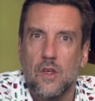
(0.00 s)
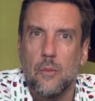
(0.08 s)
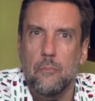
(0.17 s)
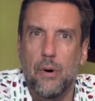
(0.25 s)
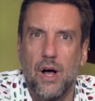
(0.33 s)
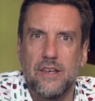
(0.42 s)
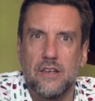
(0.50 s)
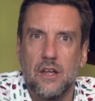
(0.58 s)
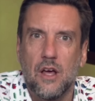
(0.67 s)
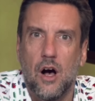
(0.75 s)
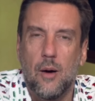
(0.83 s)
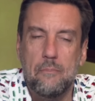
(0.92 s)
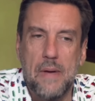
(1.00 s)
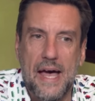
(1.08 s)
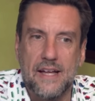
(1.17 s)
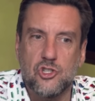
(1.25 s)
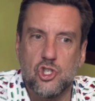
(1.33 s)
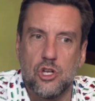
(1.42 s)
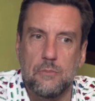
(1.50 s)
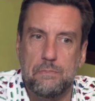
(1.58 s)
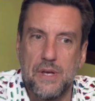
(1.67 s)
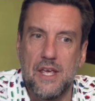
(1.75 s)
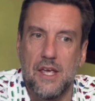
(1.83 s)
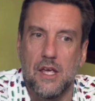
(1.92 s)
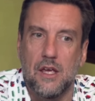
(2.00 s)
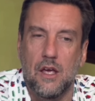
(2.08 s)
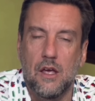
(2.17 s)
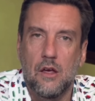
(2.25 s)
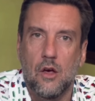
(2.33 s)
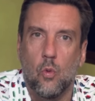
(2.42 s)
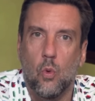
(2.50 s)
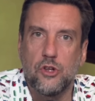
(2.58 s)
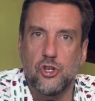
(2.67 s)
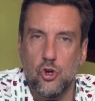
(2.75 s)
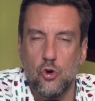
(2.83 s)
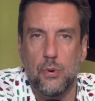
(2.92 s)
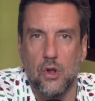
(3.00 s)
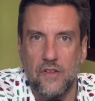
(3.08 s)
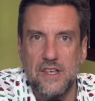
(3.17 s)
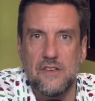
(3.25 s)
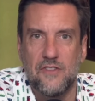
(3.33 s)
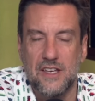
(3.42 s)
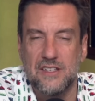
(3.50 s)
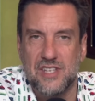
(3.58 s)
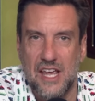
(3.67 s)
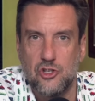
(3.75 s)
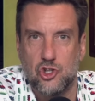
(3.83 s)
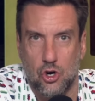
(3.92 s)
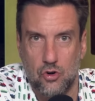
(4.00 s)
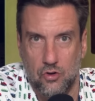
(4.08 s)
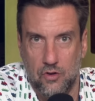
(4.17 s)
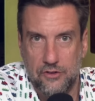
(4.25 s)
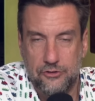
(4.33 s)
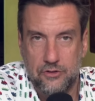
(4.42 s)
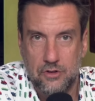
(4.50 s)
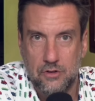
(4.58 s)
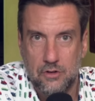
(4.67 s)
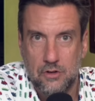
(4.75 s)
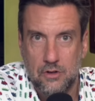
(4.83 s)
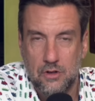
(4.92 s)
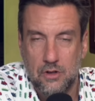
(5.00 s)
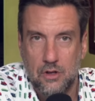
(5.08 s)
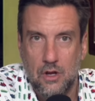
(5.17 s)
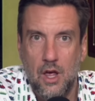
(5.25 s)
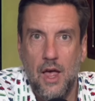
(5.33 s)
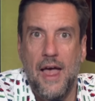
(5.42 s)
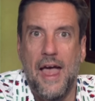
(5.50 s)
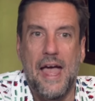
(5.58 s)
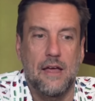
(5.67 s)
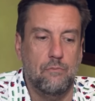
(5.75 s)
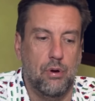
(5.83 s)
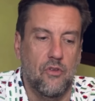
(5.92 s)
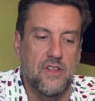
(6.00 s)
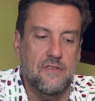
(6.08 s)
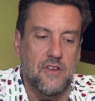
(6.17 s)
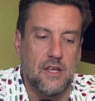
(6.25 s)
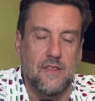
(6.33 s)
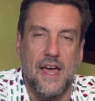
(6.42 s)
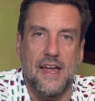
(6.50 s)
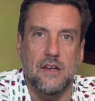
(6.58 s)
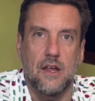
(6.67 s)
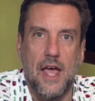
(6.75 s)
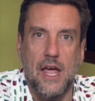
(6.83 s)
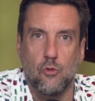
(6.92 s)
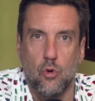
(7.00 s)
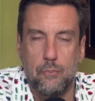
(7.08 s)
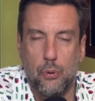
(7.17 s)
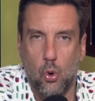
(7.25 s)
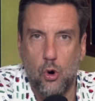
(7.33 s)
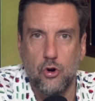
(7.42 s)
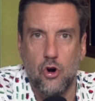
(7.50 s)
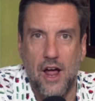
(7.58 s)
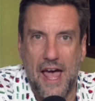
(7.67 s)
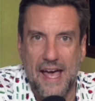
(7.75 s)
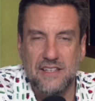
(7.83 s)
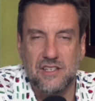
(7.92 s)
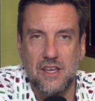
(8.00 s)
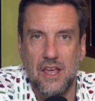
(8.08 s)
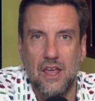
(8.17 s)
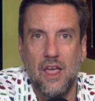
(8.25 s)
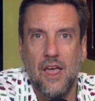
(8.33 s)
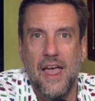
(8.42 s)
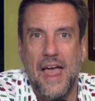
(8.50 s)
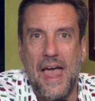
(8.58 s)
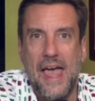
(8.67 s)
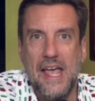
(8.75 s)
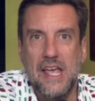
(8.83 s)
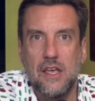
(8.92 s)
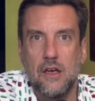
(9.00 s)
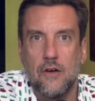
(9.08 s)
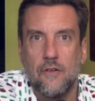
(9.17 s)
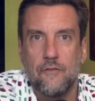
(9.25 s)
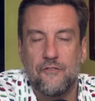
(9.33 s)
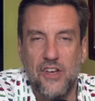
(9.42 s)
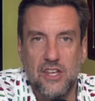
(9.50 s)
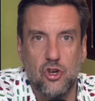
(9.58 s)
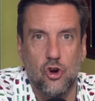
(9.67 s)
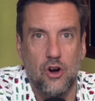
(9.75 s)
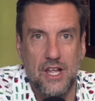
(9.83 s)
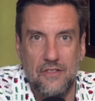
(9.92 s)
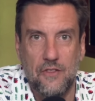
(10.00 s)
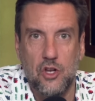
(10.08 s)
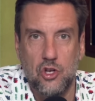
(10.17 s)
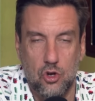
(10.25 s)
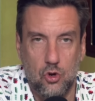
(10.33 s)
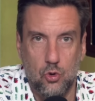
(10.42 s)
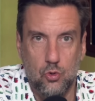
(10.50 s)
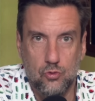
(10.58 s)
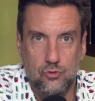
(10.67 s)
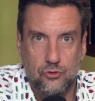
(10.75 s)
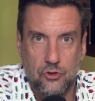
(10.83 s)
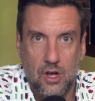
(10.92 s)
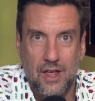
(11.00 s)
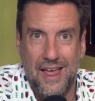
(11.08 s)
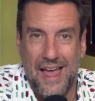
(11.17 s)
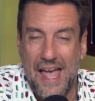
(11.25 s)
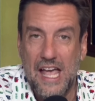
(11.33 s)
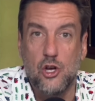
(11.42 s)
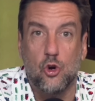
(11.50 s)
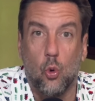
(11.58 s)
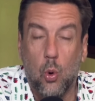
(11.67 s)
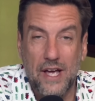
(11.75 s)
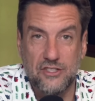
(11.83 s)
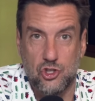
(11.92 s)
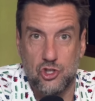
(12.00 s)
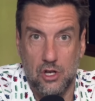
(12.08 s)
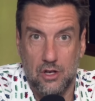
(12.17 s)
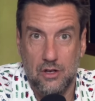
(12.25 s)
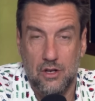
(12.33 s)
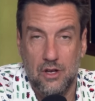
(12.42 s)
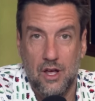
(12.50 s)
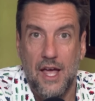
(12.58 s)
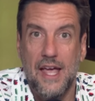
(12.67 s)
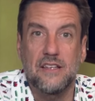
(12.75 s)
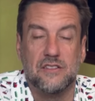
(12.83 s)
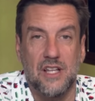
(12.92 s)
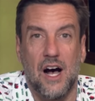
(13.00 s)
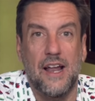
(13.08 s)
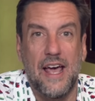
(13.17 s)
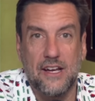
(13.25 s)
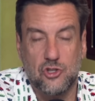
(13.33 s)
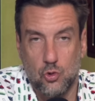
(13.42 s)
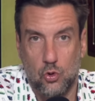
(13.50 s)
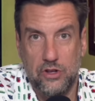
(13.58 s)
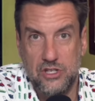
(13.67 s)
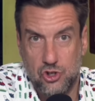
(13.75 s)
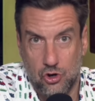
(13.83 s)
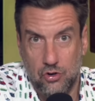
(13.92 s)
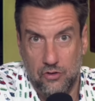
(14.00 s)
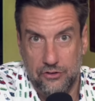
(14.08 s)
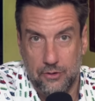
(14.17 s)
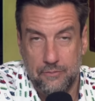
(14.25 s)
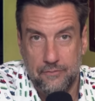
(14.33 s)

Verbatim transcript: But imagine being what you believe is a journalist and believing that a reporter asking a figure in the news a question is not actually journalism.